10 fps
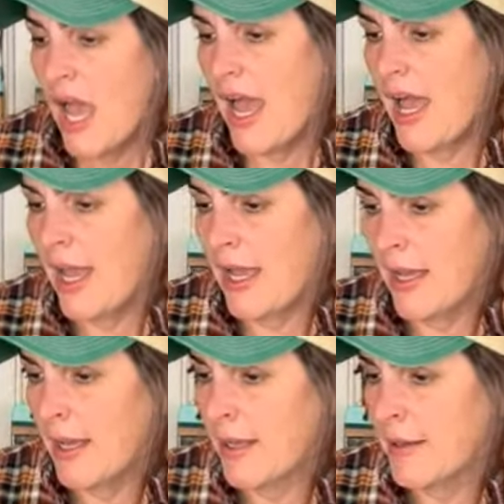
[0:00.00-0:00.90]

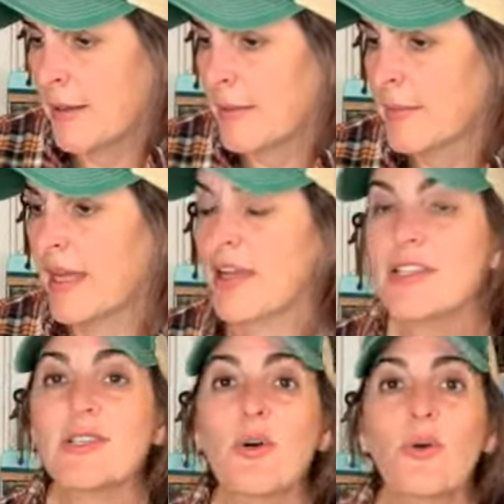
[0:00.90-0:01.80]
Um,
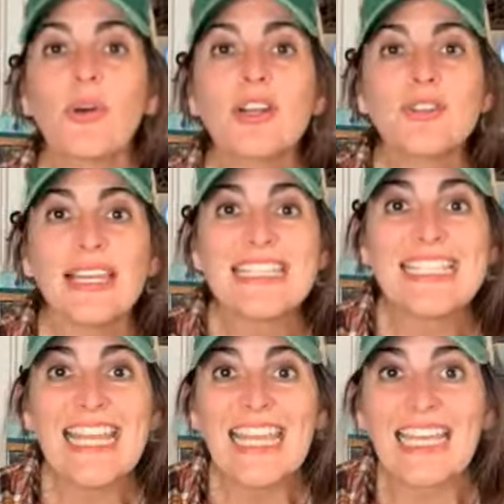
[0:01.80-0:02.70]
so what did you
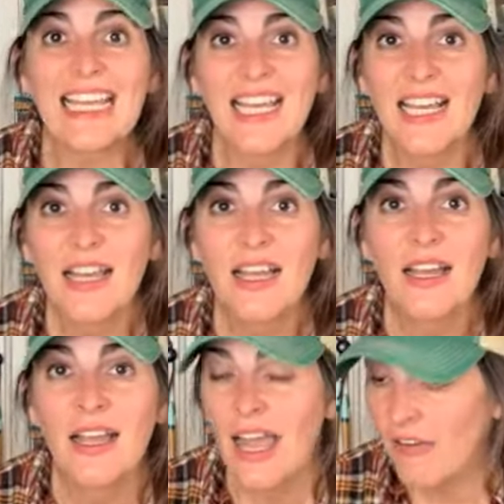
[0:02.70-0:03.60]
guys think?
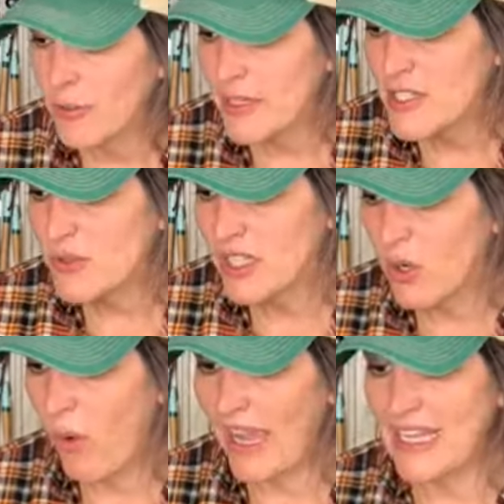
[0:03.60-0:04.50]
Everybody's really
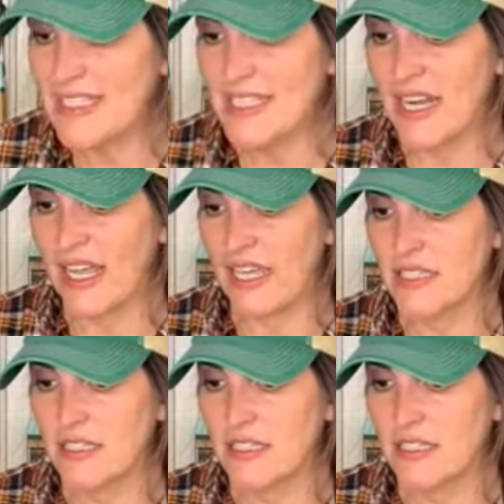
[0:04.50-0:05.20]
quiet tonight.